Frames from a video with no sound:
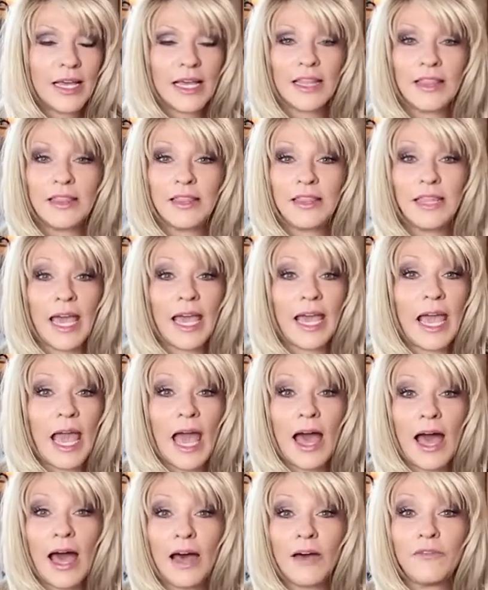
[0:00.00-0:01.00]
they
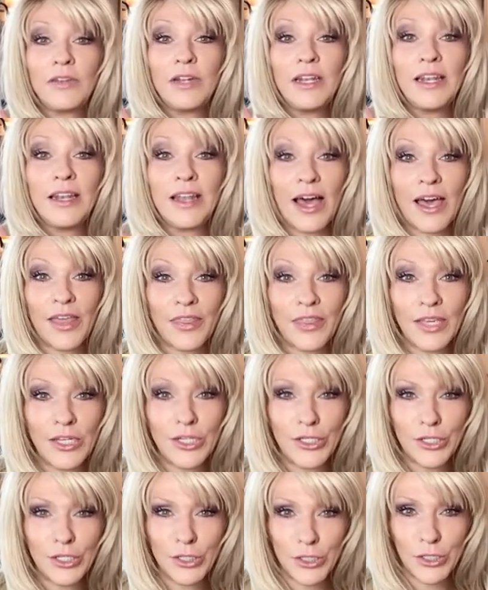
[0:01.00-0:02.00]
have nothing
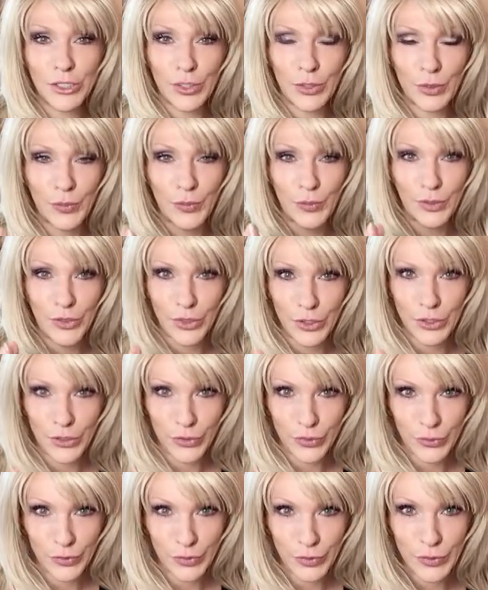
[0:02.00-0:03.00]
to do with the
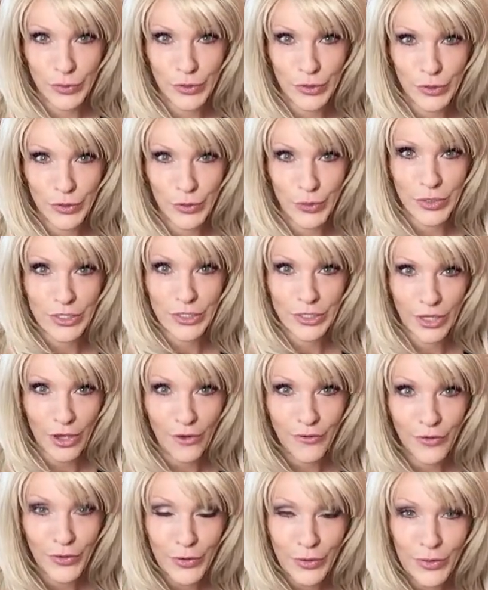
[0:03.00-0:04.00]
true source of
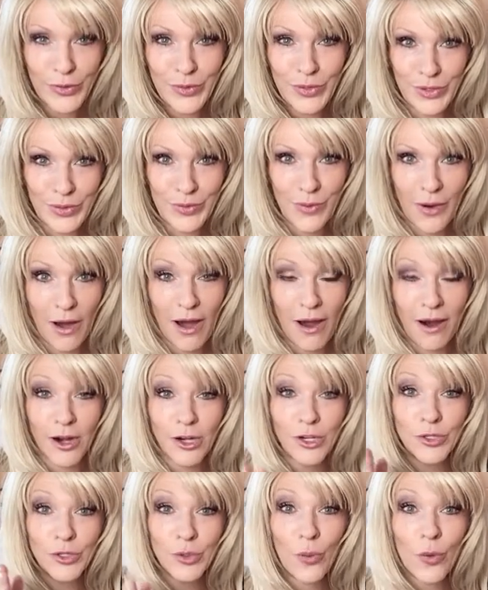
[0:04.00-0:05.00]
who you are,
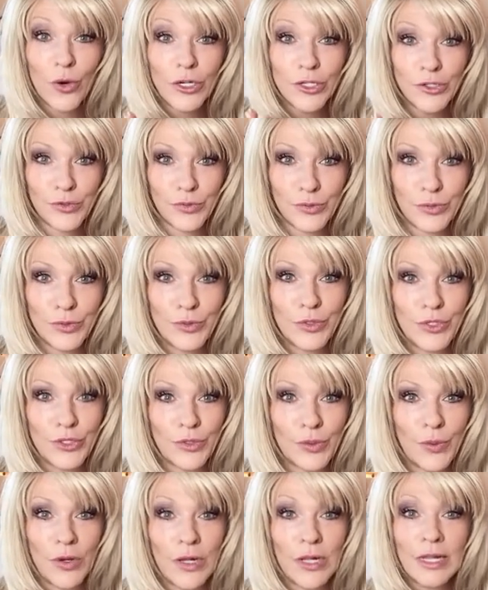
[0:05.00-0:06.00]
your true
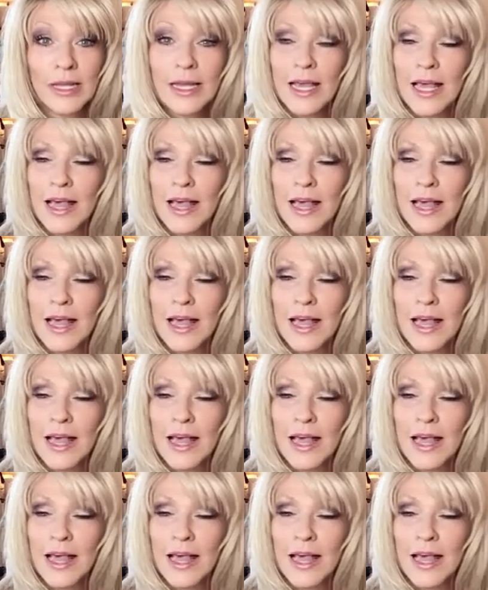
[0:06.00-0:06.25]
soul.